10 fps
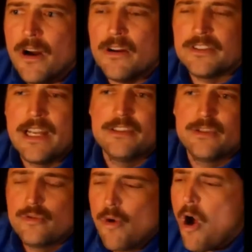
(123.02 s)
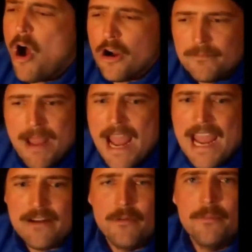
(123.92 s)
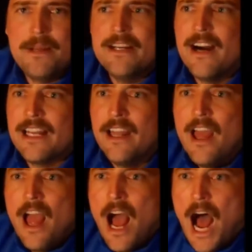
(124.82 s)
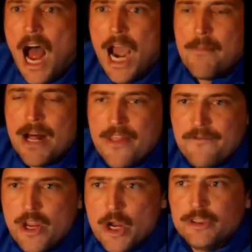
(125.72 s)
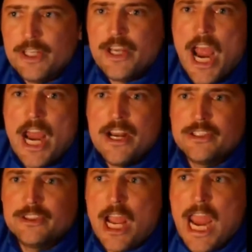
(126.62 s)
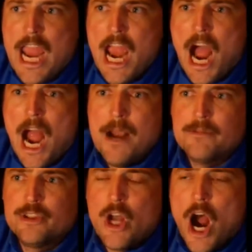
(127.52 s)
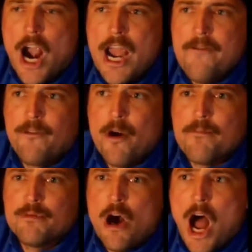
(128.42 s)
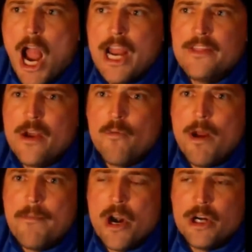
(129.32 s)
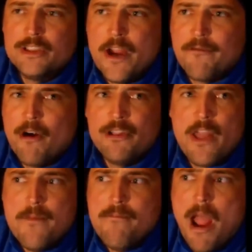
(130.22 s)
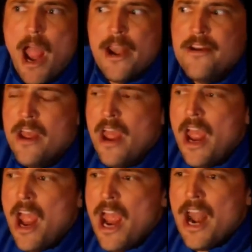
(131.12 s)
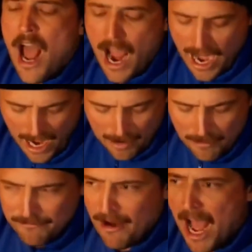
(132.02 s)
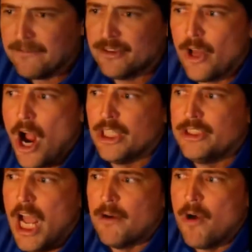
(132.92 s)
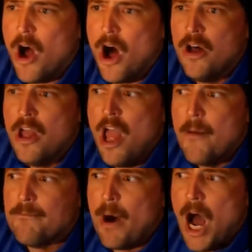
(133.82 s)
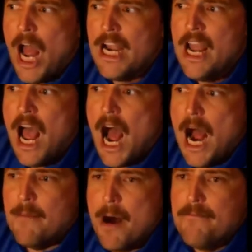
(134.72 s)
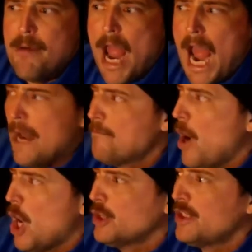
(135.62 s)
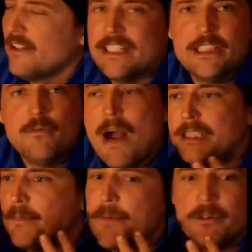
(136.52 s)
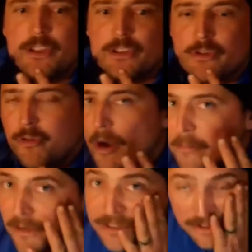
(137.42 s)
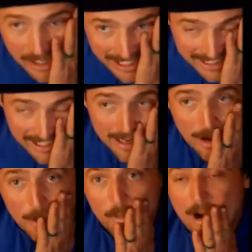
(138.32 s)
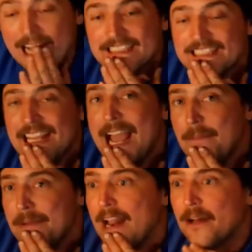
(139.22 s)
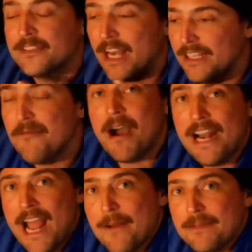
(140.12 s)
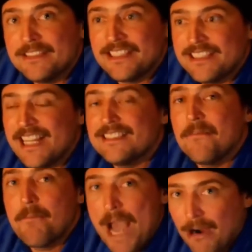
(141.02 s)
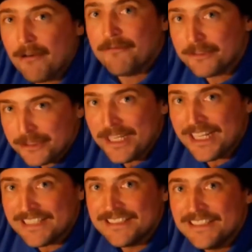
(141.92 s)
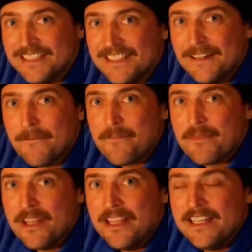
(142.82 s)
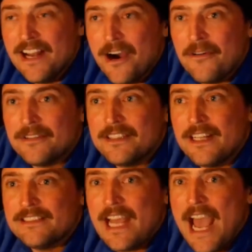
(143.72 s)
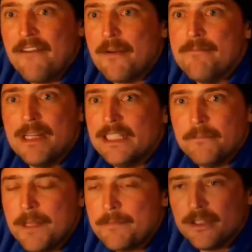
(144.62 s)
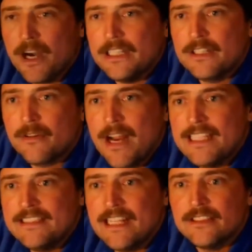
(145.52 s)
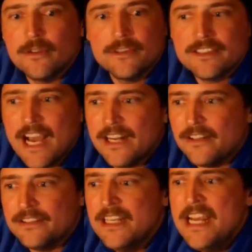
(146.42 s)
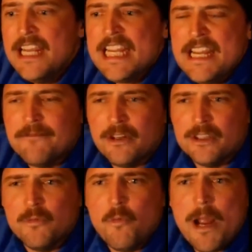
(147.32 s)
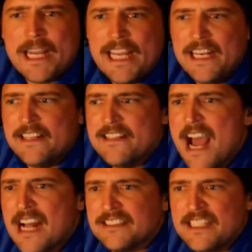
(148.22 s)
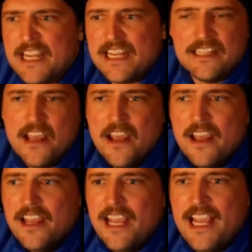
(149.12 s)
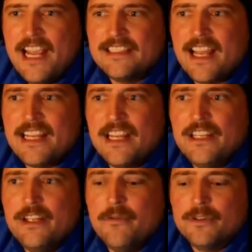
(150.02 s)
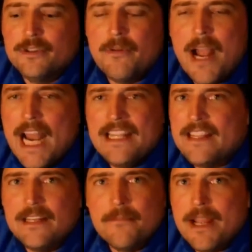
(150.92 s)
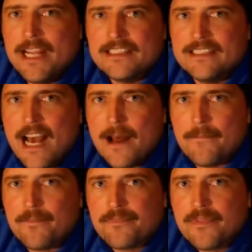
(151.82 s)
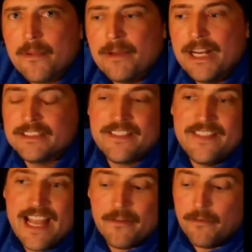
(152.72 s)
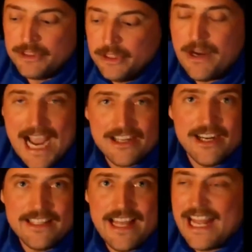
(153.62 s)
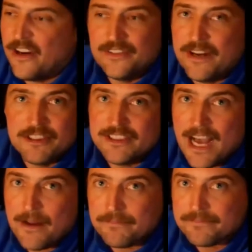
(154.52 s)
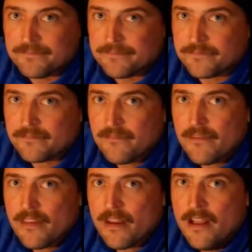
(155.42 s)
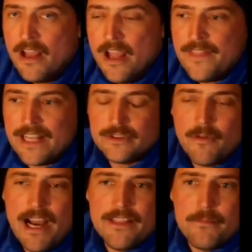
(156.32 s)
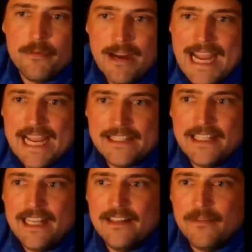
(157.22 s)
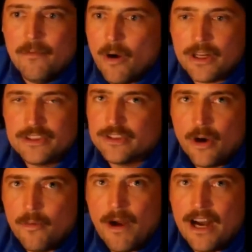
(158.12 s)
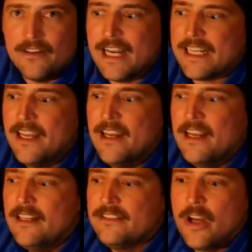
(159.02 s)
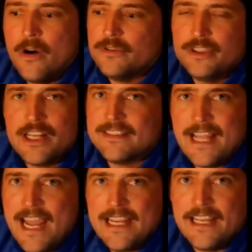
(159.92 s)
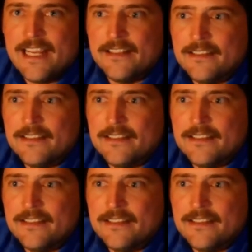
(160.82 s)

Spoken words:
like strong men will be like, I'm on The View today to say I'm sorry for implying that women are different than men, and I'm a 5-star general, but I'm a bad person. Like, you watch people just crumble and you're like, why does this happen? I'll tell you why it happens, because that's some powerful shit. To have 1 million people call you crazy and suicidal and evil and wicked and Nazi, and it's like you will do anything to make it stop. But here's the thing, when you act like that, it'll never stop. That's why the plan works so well. Like, don't just take it,